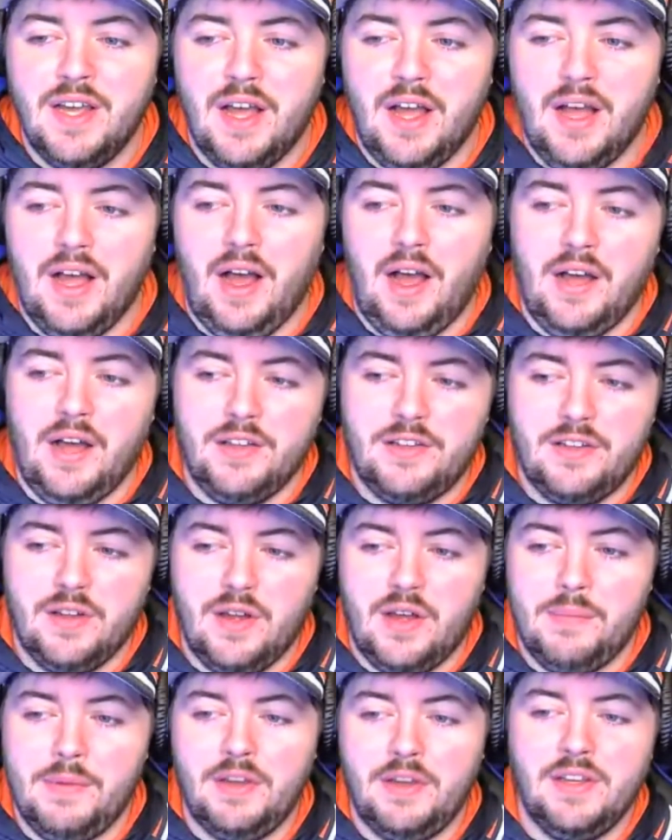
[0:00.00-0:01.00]
So
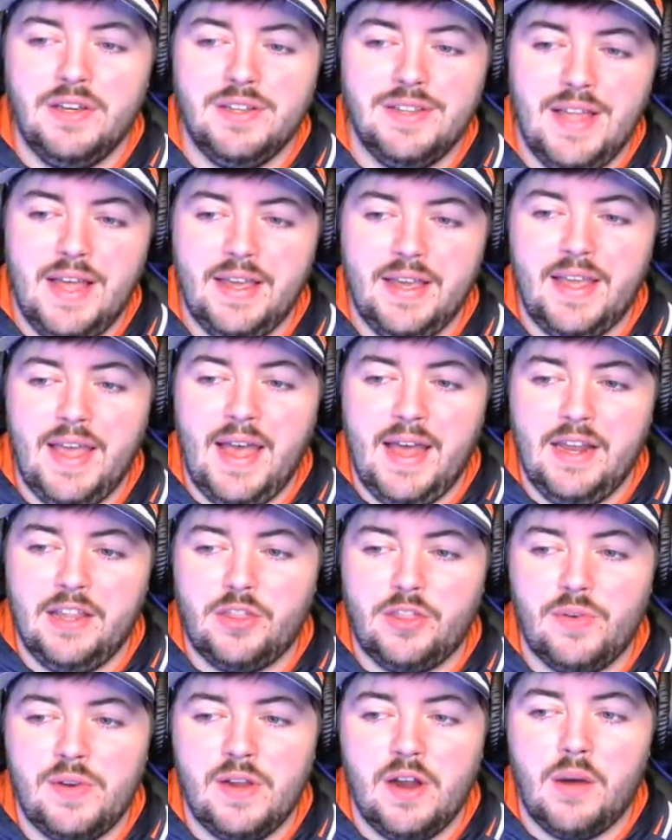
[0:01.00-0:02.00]
Amelia Larck had a
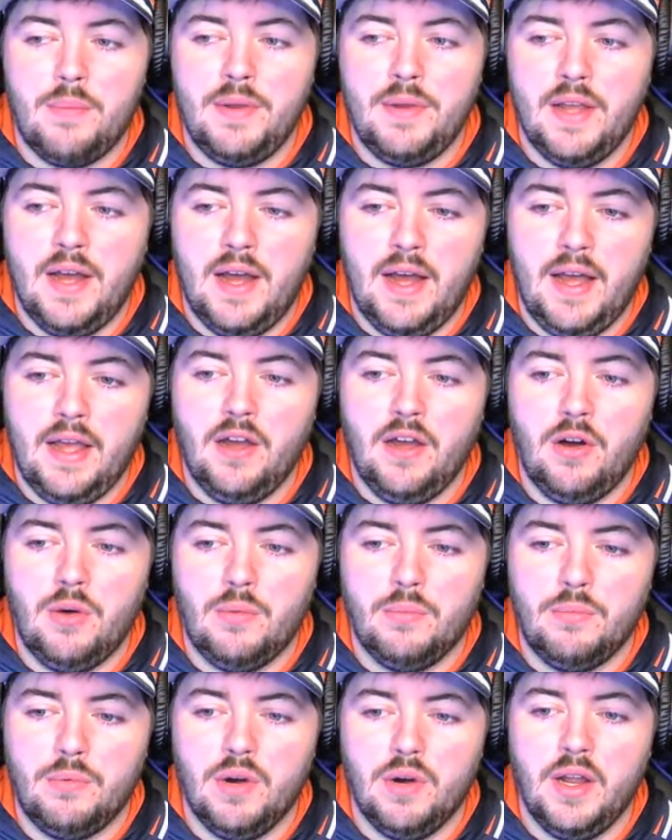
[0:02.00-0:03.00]
3 RBI
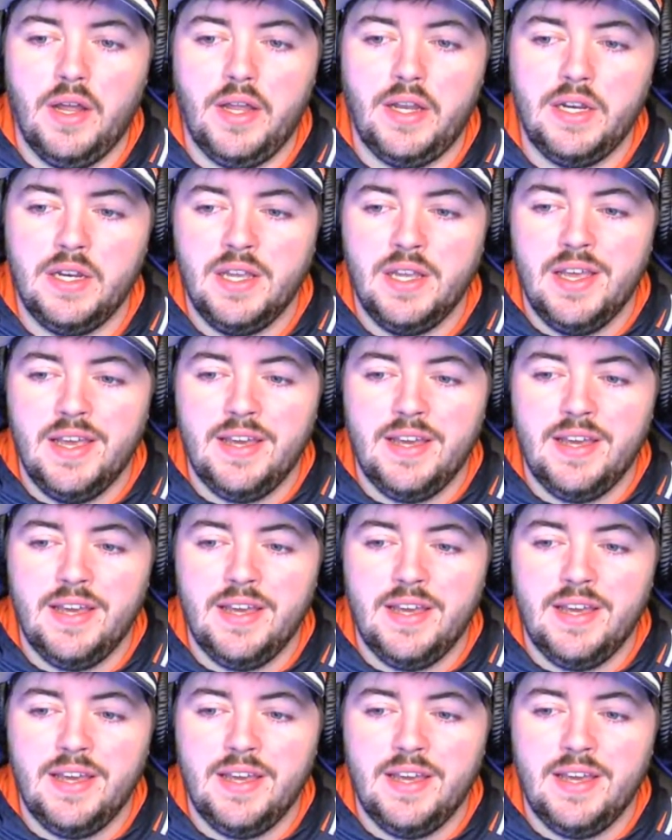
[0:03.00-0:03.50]
home run.